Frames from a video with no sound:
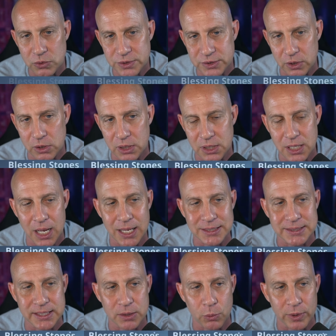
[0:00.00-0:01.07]
certain
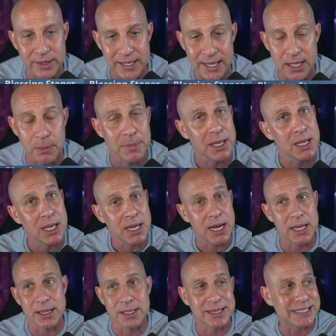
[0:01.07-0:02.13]
content with him
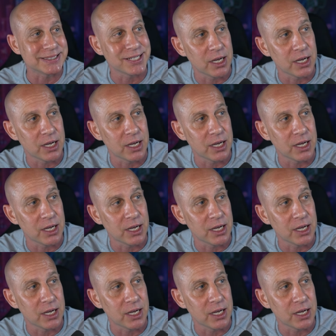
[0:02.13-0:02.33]
and then these